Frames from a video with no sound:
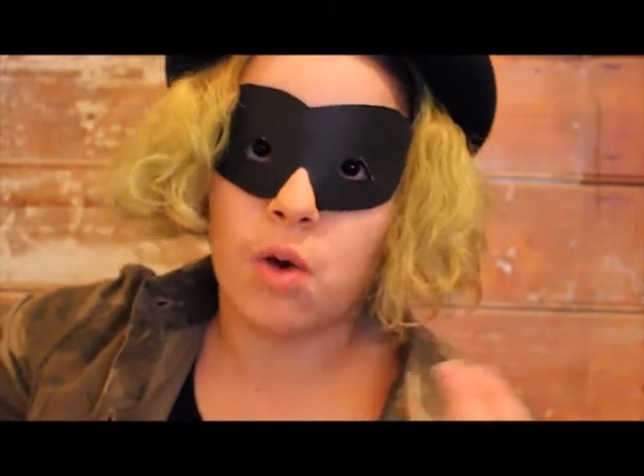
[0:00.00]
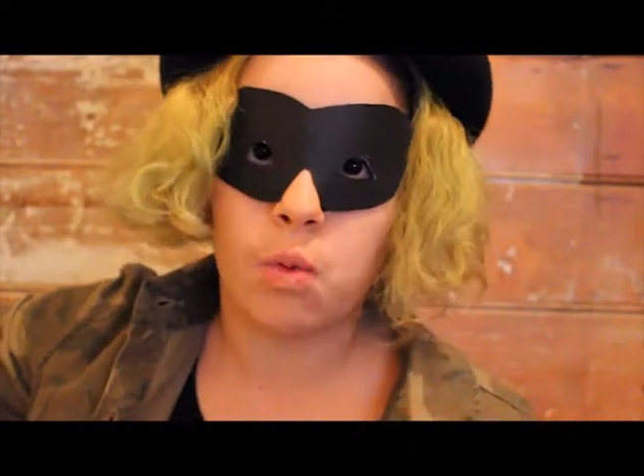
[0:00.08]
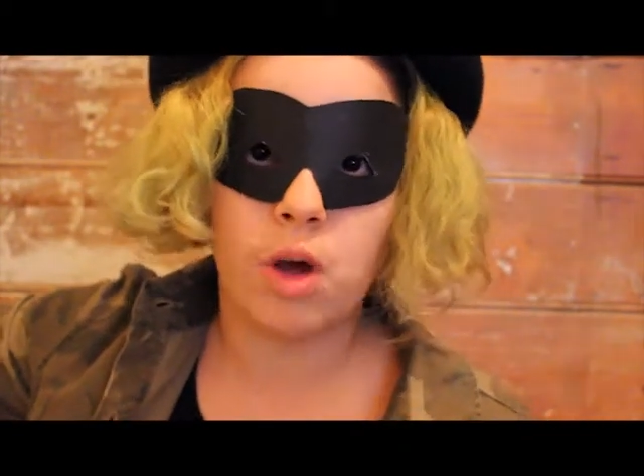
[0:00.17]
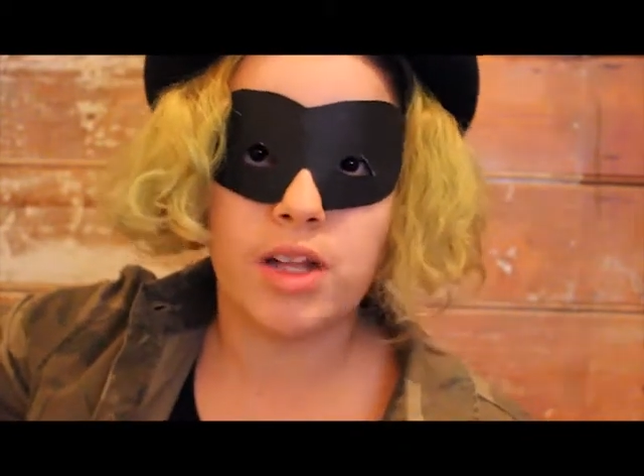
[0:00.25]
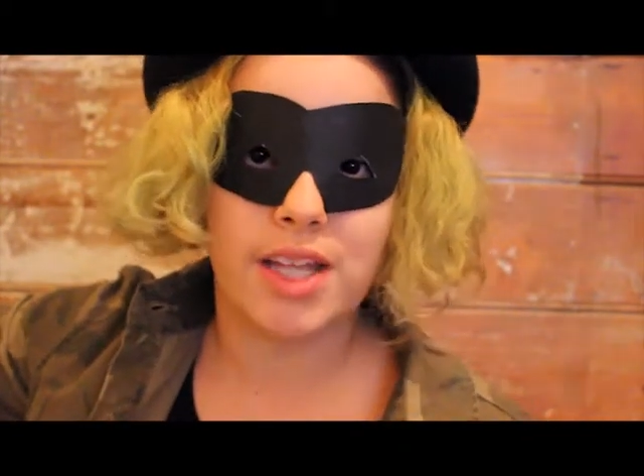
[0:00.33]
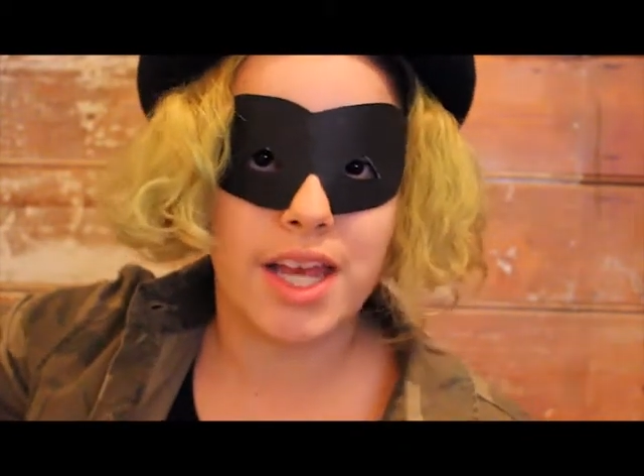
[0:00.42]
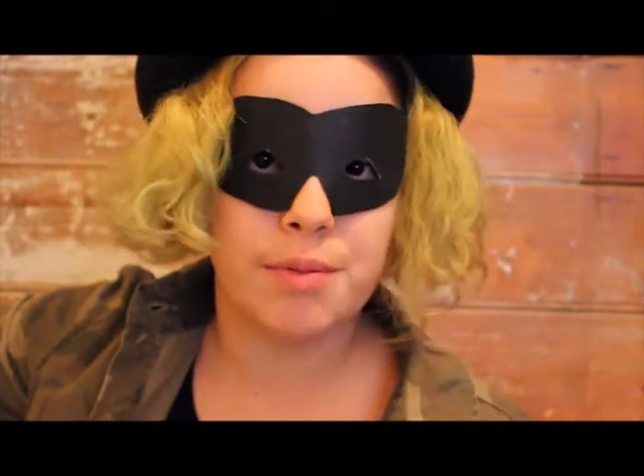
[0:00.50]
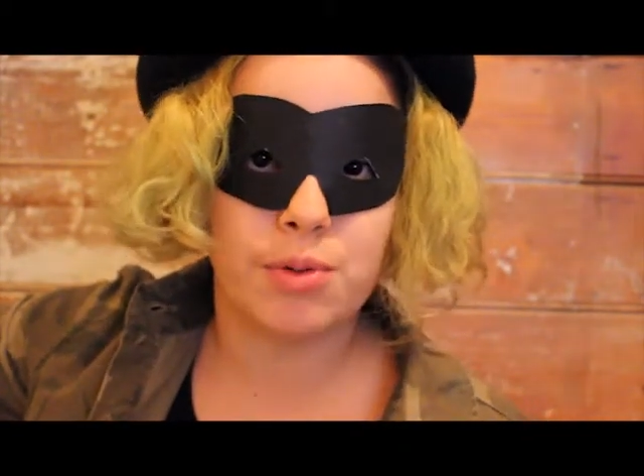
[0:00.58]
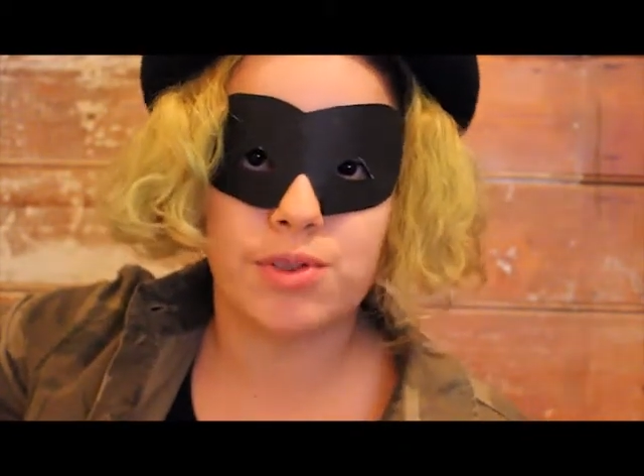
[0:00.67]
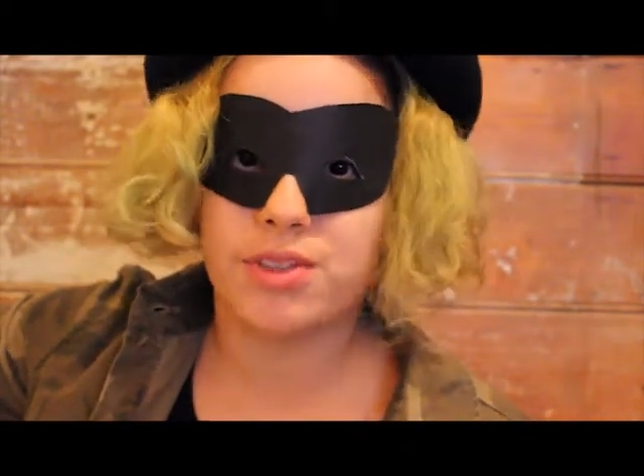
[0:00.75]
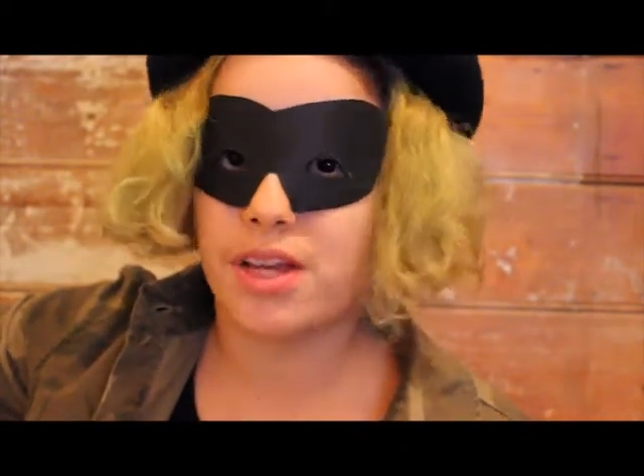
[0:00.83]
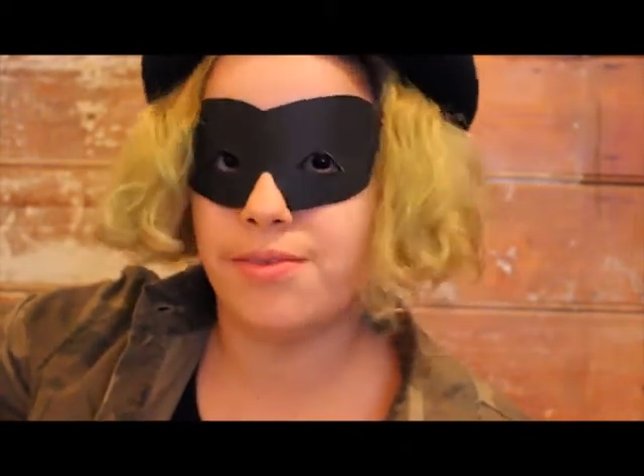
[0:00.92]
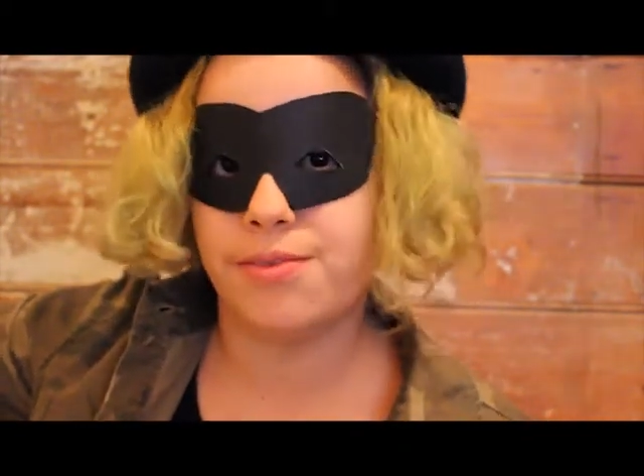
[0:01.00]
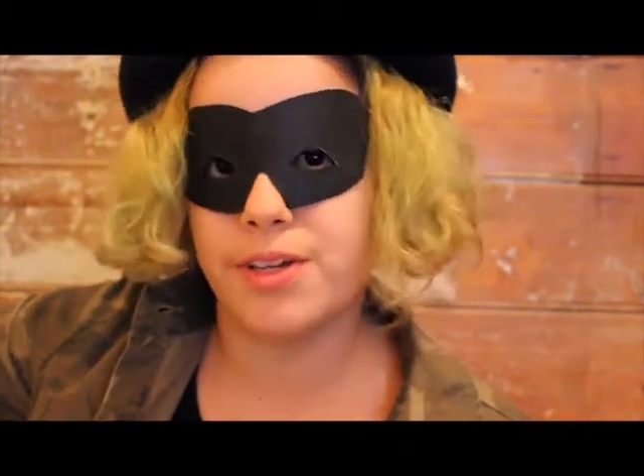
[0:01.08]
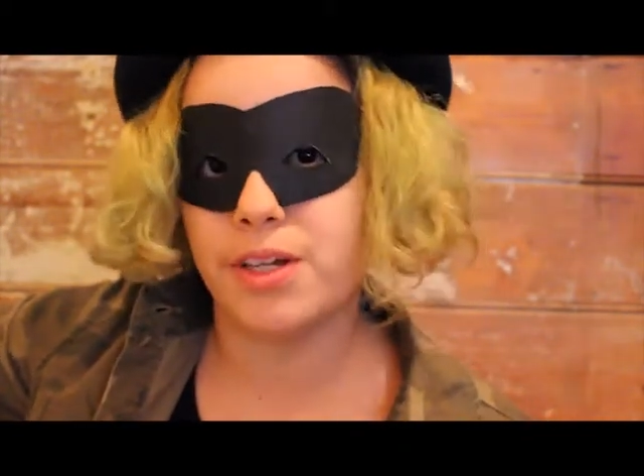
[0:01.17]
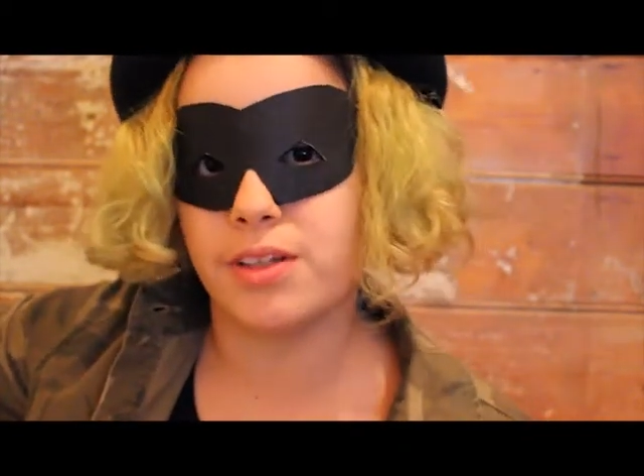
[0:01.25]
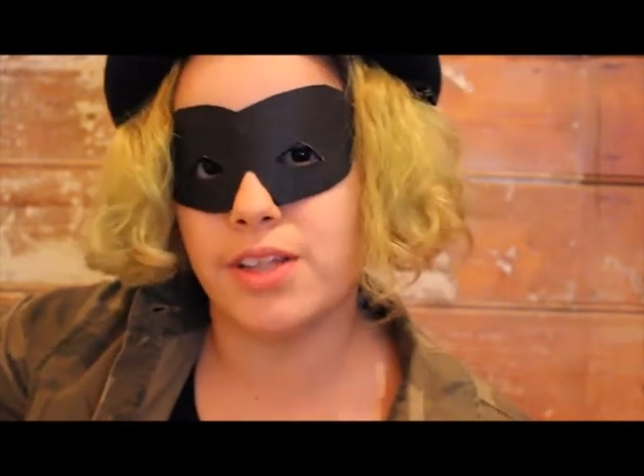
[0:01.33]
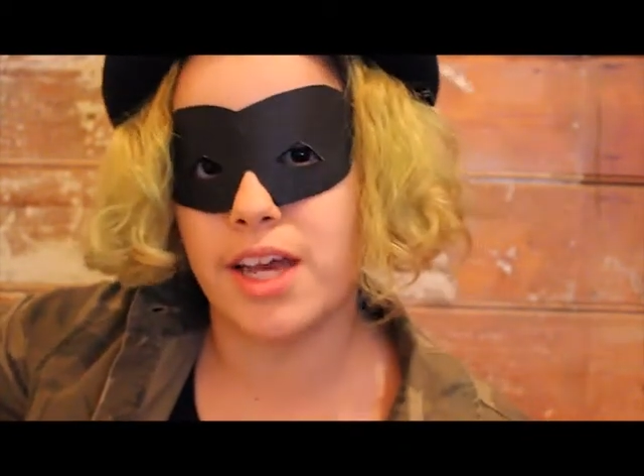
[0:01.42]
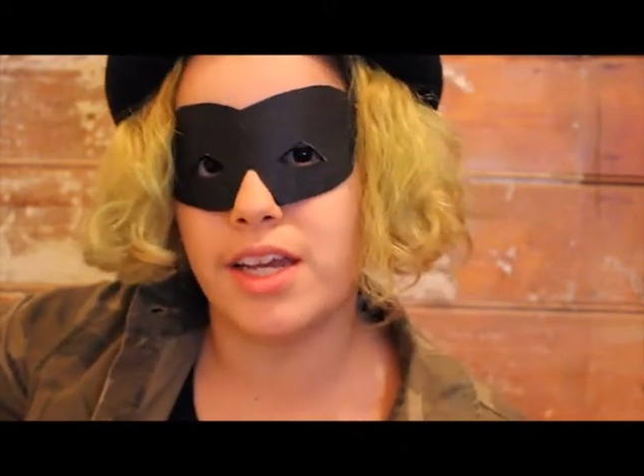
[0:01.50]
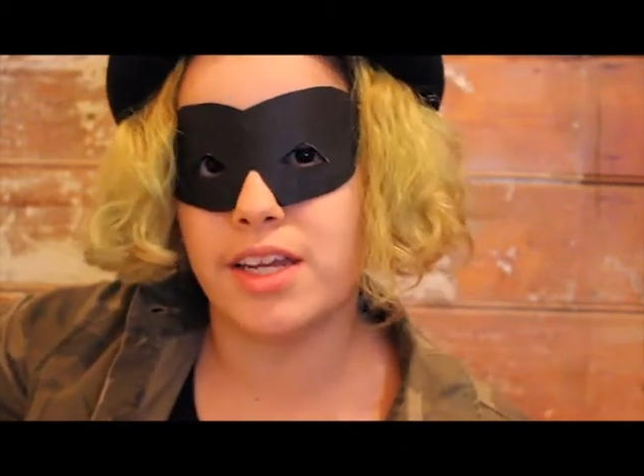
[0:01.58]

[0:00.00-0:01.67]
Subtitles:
what labels they feel they